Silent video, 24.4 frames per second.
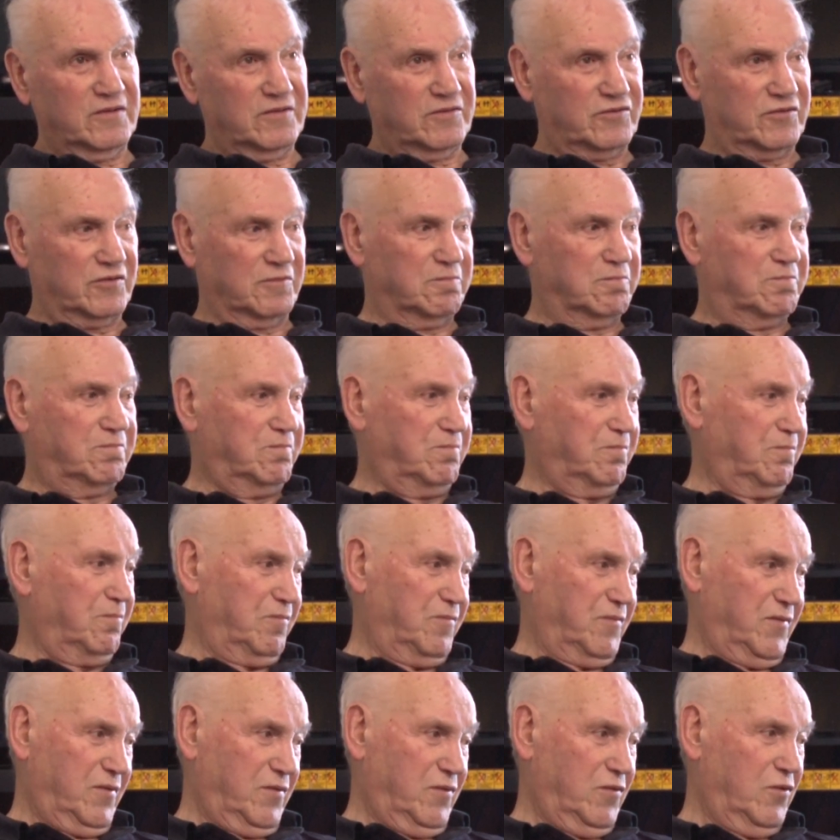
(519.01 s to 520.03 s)
to
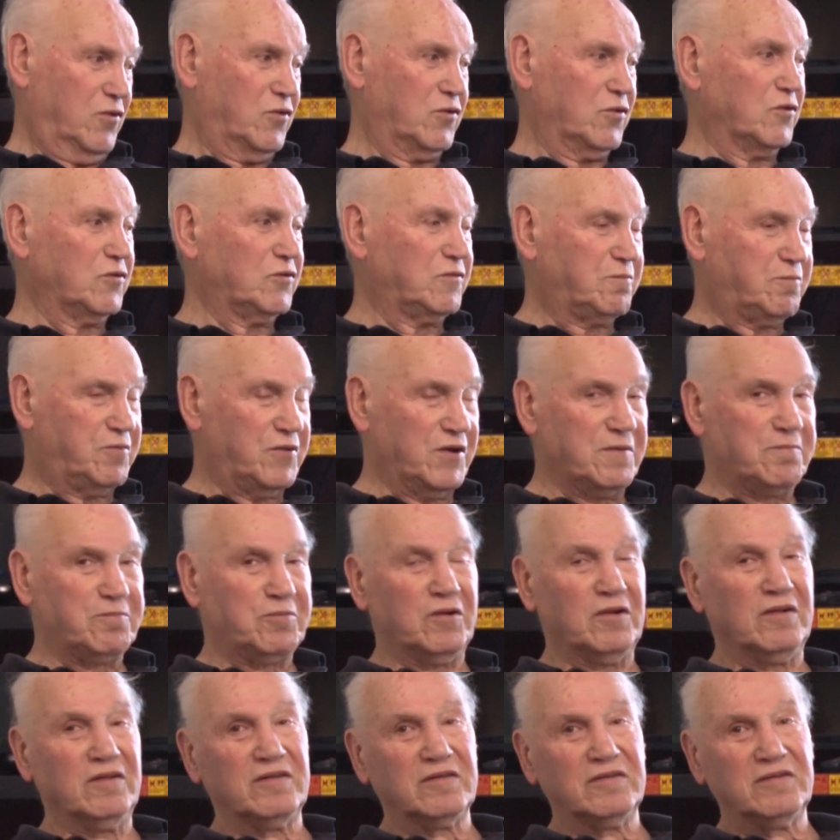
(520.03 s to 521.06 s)
hurt
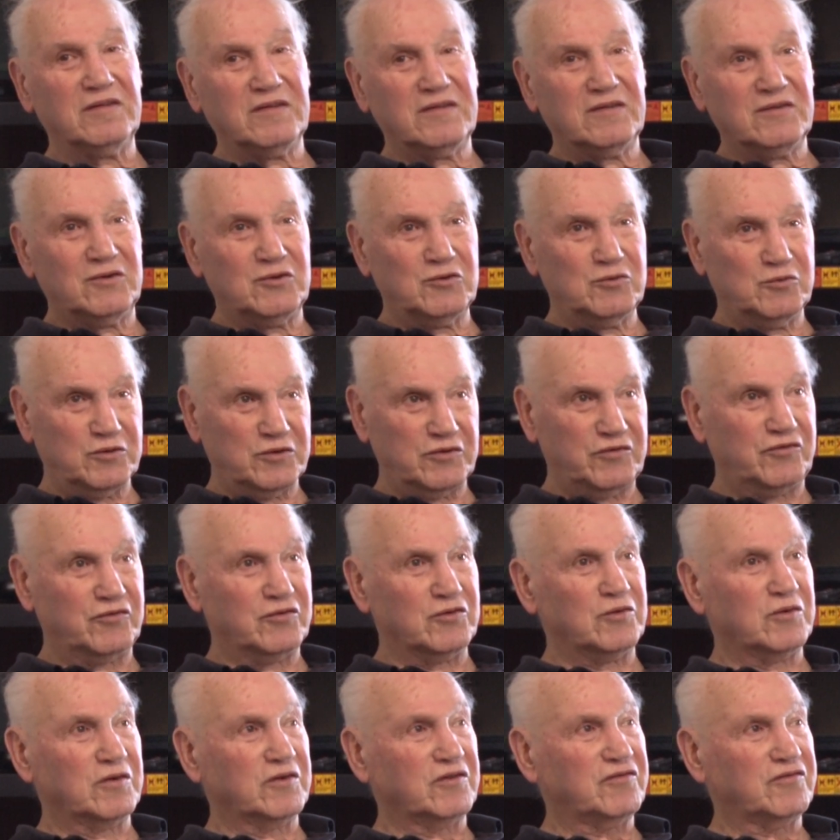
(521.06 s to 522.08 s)
people who were
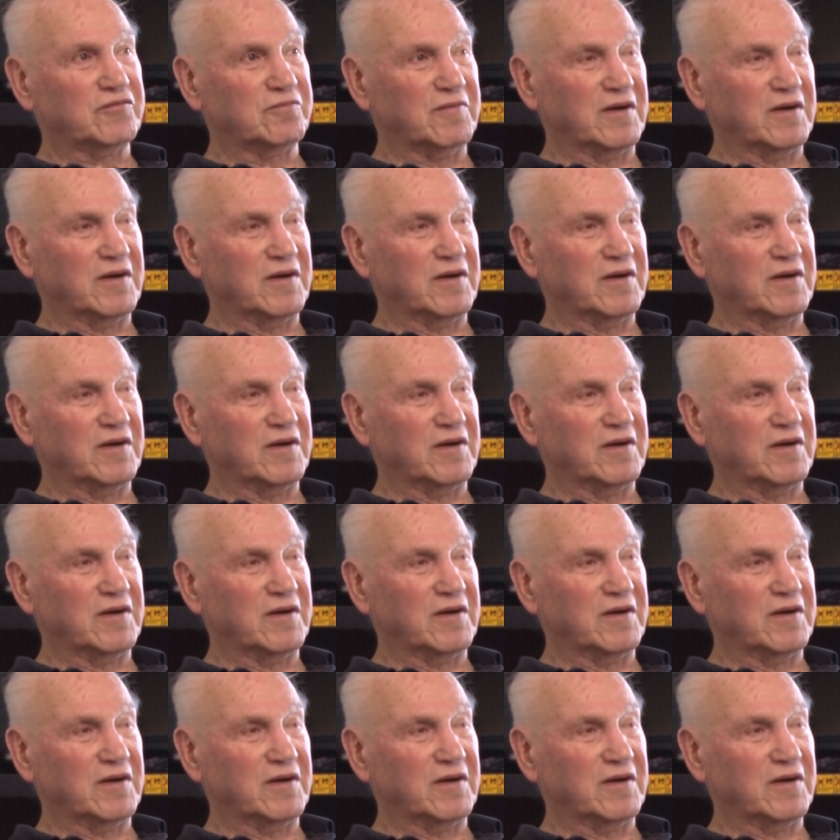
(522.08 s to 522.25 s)
Jewish.